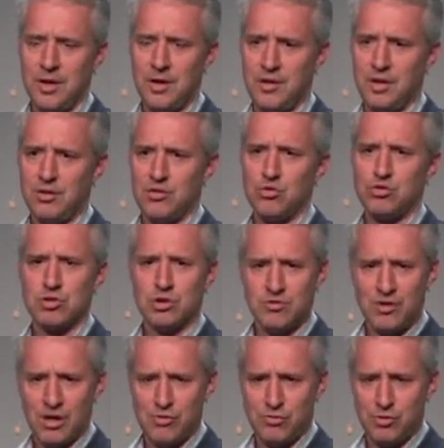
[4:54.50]
they use the
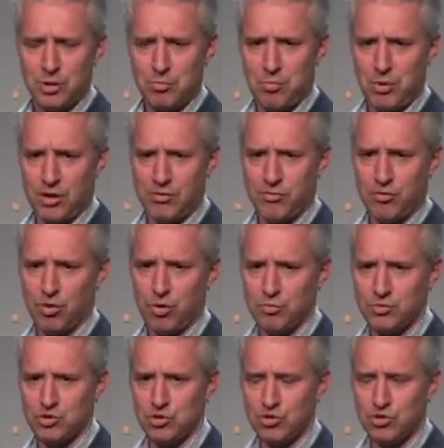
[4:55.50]
crowdfunding
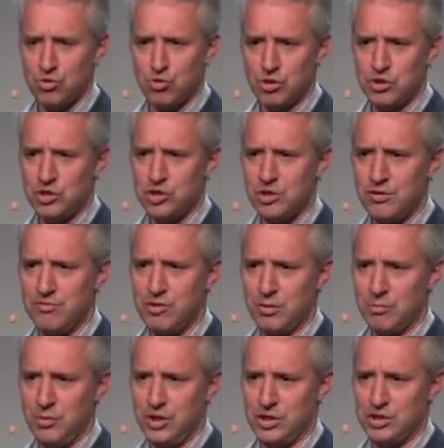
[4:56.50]
platforms to achieve their
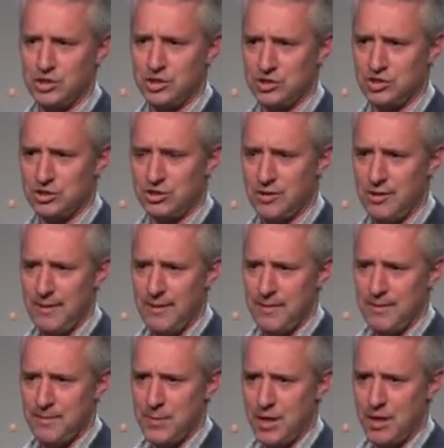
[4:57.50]
missions.
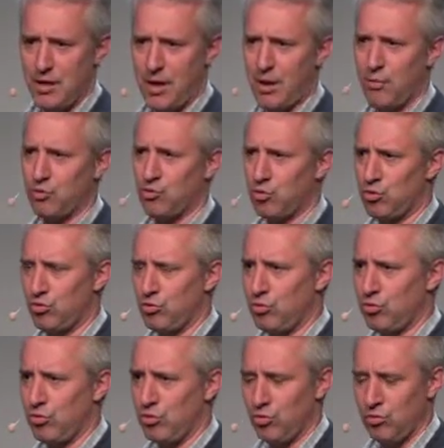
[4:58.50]
I will talk
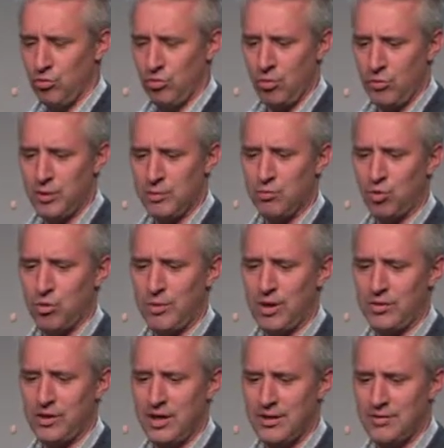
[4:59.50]
to a bit more
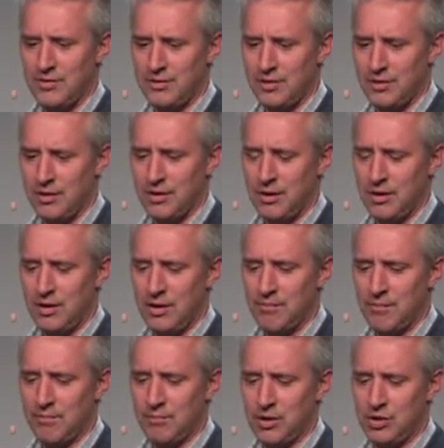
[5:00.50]
about that
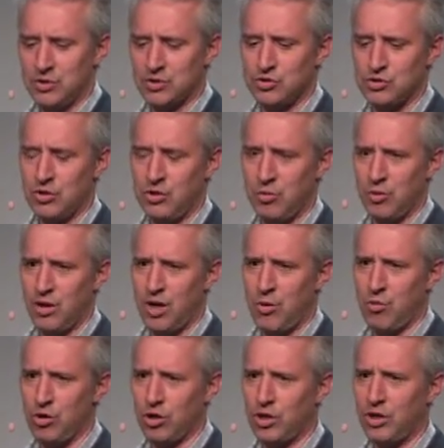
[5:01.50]
because we're now
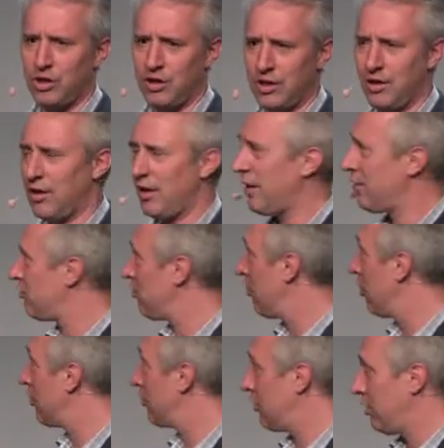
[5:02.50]
working, as you heard,